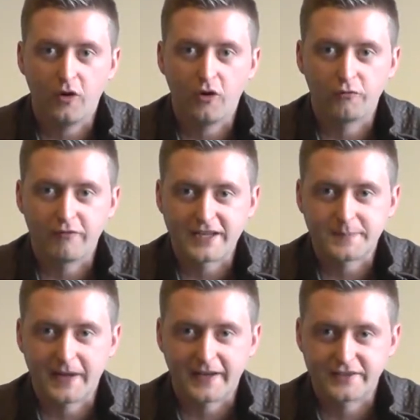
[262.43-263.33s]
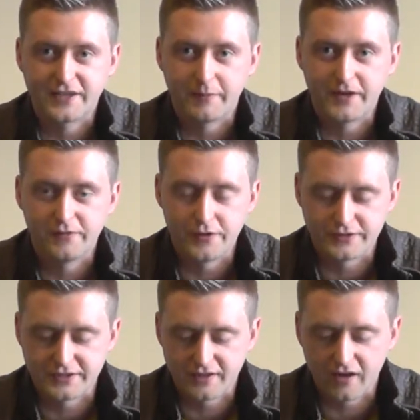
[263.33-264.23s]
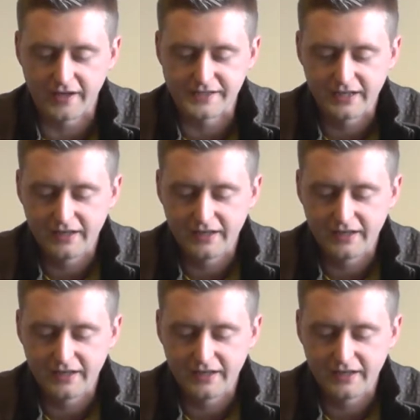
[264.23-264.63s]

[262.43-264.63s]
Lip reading: or racks back naturally when you use the slide.